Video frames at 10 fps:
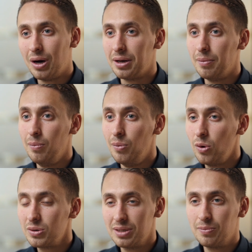one,
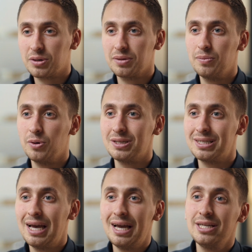most important point,
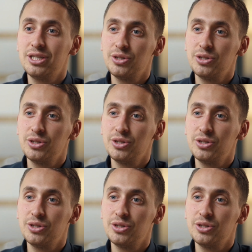is